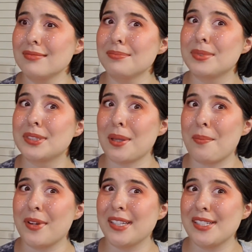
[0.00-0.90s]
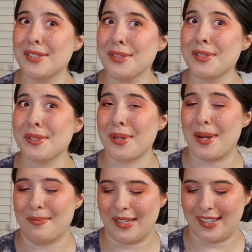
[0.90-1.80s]
Someone needs to
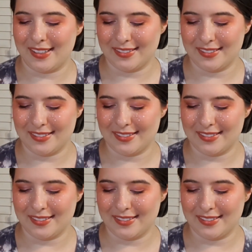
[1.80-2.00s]
stop me.